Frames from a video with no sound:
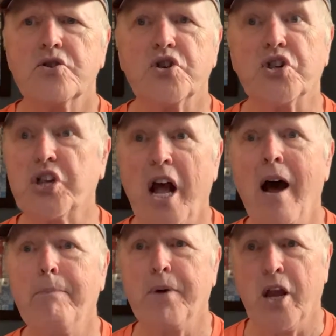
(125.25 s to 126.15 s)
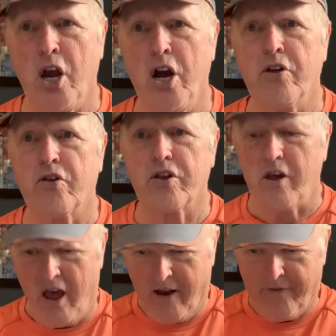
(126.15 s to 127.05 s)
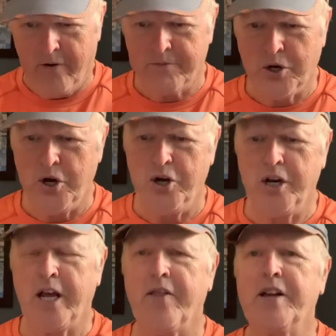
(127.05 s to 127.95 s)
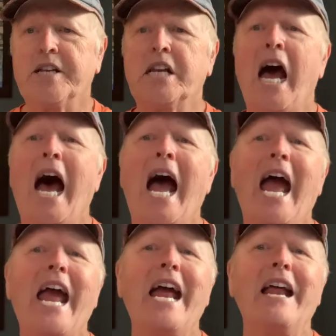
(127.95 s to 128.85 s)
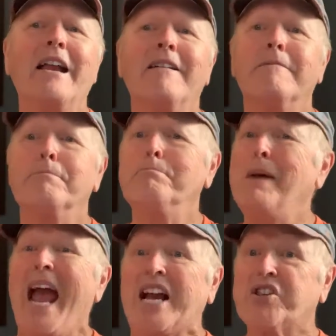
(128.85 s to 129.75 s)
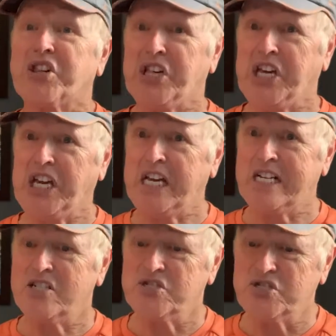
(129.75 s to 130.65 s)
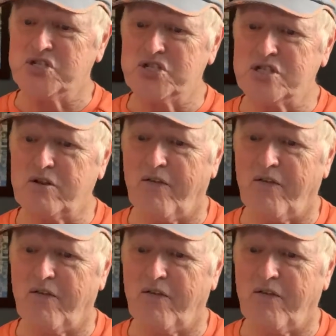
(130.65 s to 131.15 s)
She's stopping us from turning the tide. Vaccines,